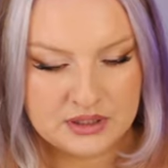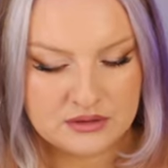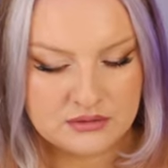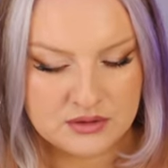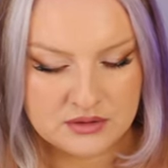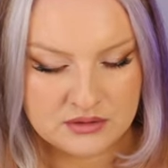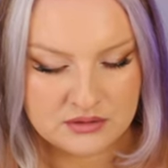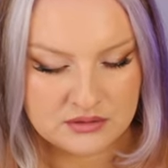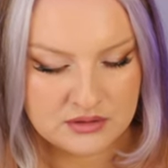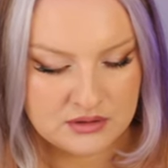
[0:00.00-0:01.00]
get
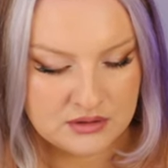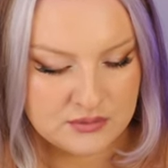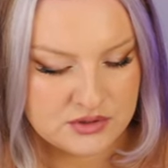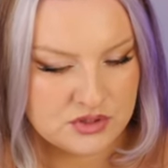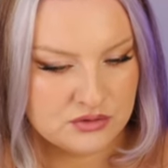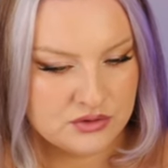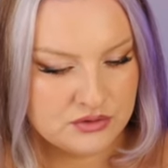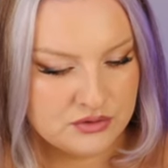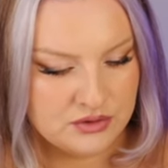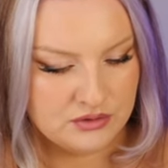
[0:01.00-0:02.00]
the original
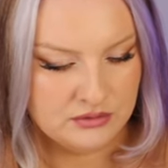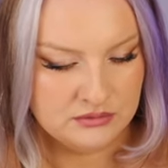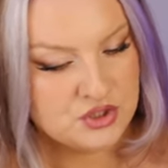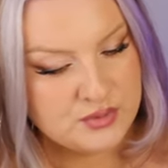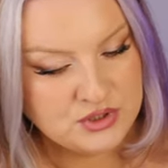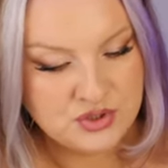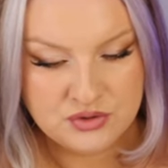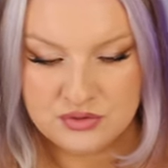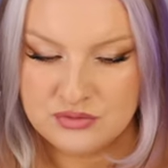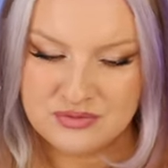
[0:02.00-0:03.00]
good girl. Jimmy
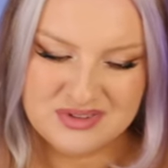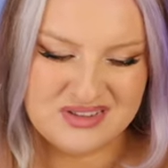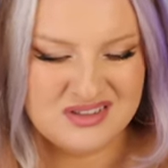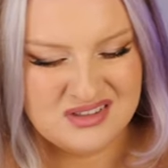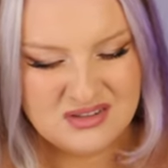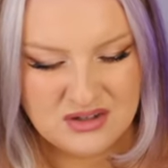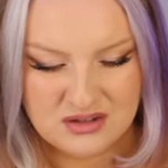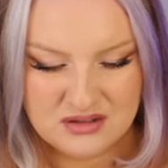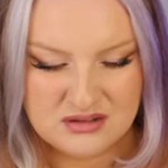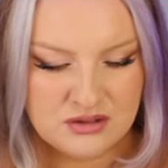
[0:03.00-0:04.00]
Choo,
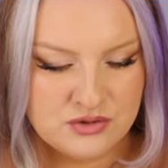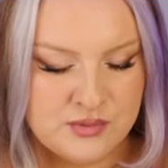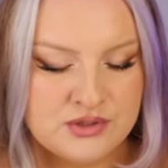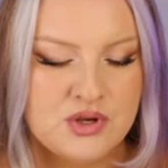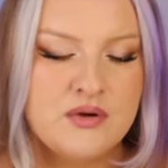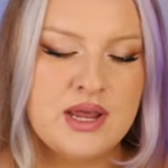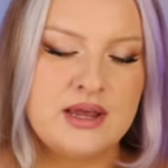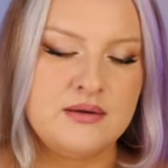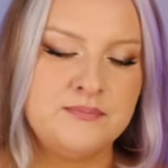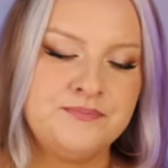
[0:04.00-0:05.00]
not so much.
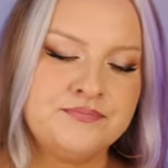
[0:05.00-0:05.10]
Okay.